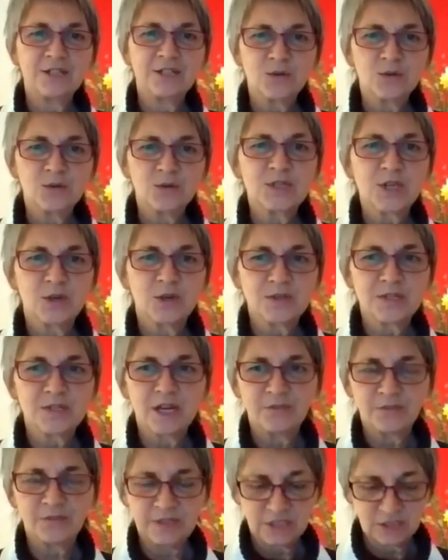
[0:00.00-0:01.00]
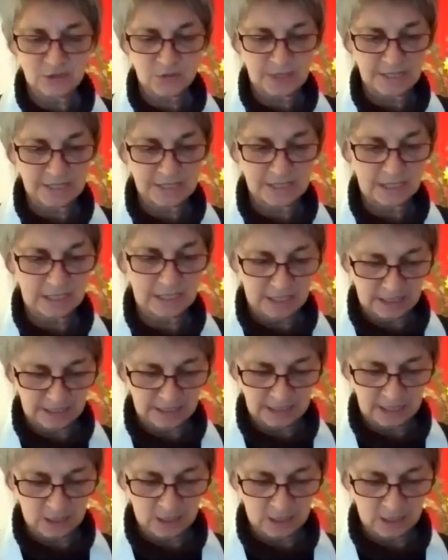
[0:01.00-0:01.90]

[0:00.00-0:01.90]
and also self-interest, and